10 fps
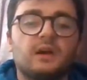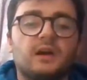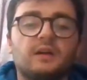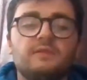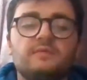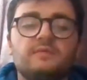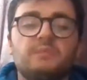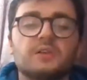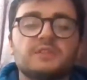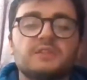and living in a
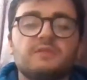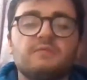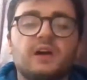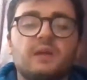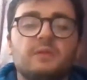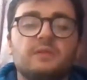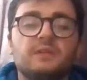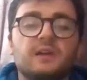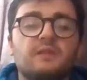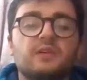positive environment
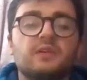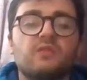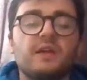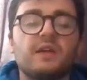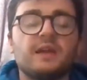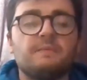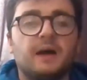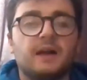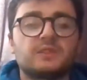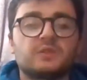can have a great
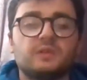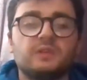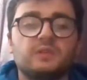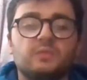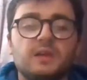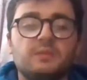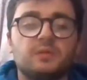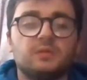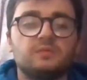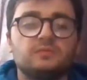impact on young people.